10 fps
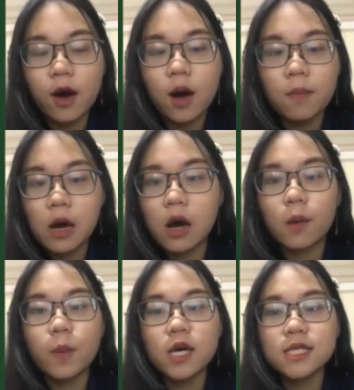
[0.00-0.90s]
or more
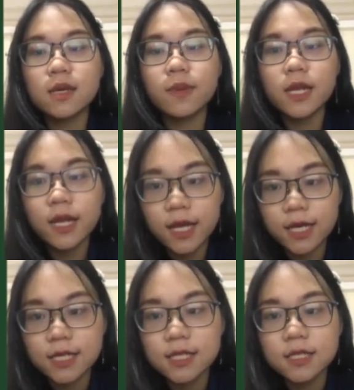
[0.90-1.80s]
possibilities.